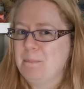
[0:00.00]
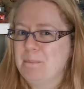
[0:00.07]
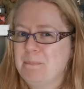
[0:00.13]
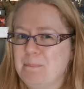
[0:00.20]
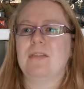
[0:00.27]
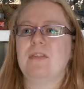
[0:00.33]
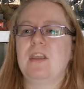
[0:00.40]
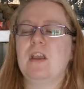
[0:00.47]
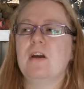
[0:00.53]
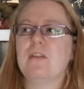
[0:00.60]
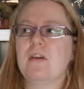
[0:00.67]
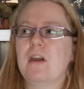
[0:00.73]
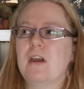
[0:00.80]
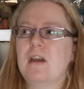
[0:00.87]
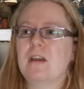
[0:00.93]
And the
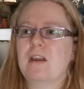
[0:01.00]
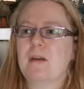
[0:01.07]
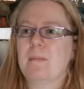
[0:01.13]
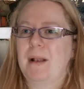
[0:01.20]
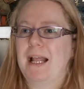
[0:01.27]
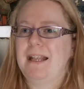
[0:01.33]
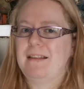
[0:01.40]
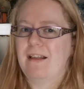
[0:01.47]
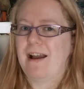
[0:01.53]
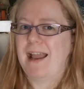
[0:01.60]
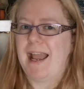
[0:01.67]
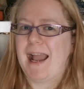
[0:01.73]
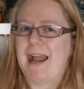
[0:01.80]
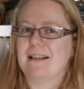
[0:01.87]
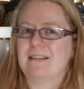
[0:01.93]
other complaint that I
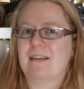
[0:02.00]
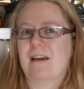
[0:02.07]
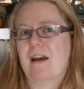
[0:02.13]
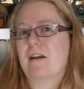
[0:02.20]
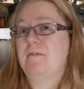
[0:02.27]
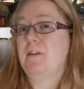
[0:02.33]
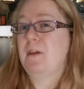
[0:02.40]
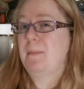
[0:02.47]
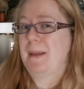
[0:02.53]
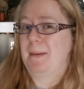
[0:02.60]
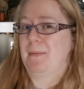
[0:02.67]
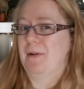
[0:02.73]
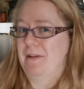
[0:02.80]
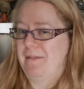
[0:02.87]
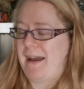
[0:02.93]
had, that a few
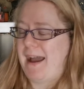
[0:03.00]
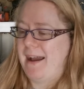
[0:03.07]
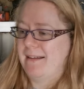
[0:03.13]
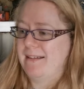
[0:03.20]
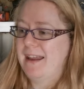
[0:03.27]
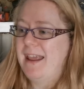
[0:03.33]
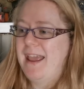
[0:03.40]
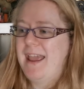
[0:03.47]
people have had,